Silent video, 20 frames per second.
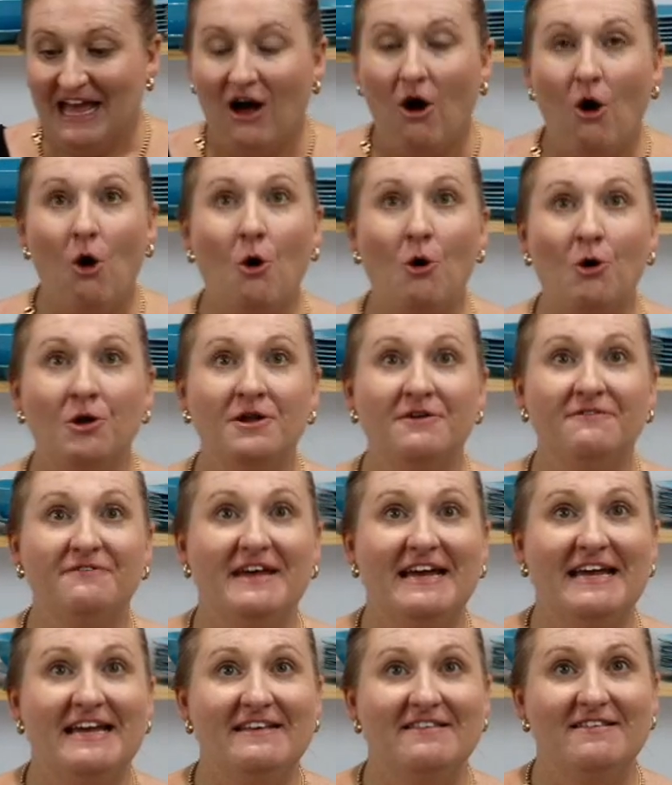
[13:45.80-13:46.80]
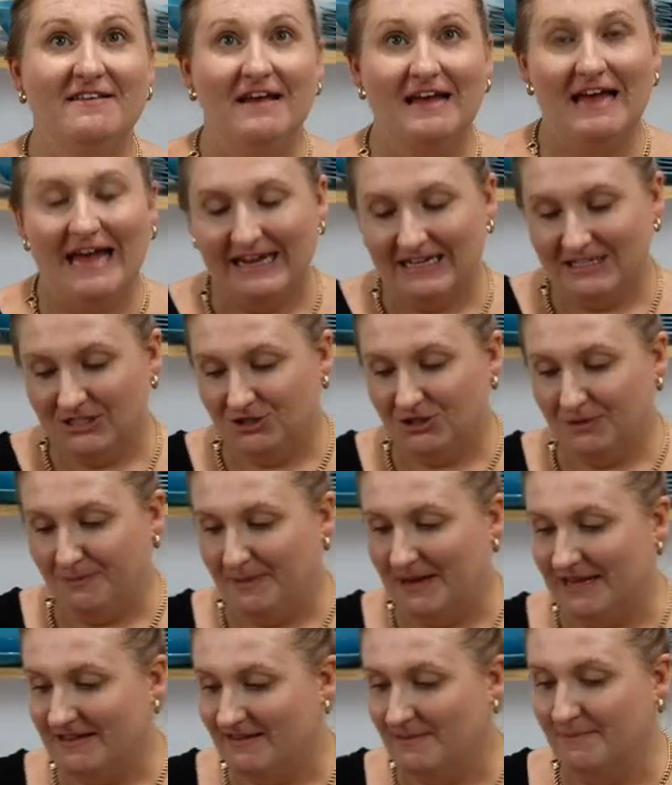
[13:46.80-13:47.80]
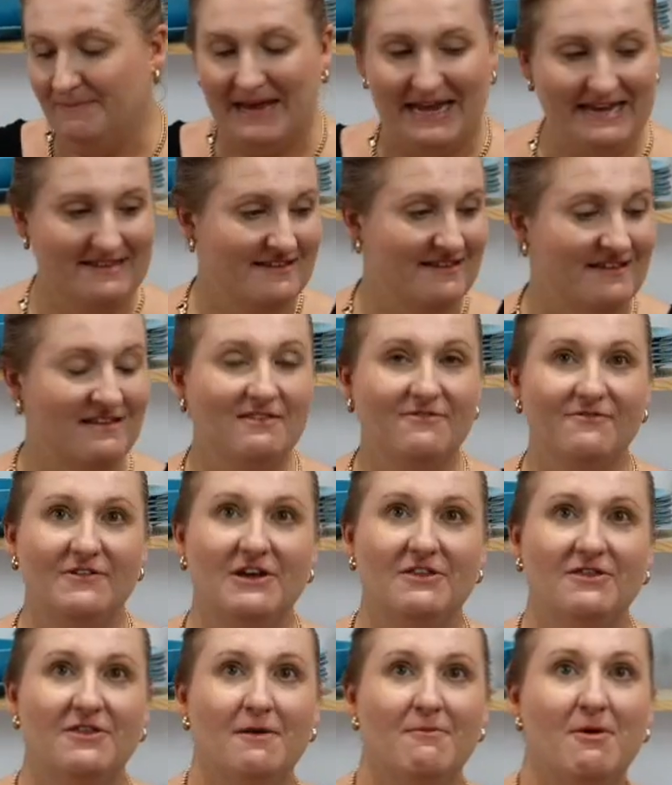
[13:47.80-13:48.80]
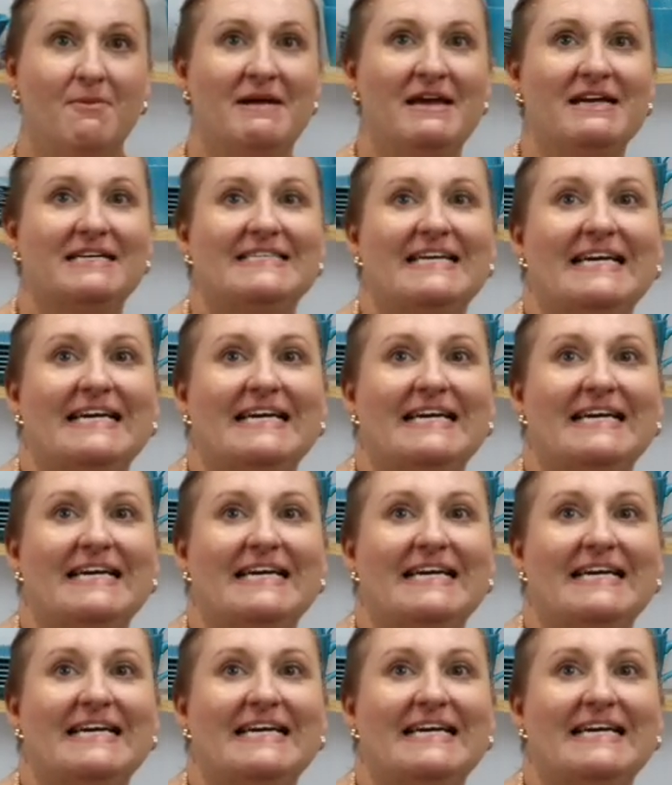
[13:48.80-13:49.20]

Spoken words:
All of these extra bits and pieces for your Thermomix,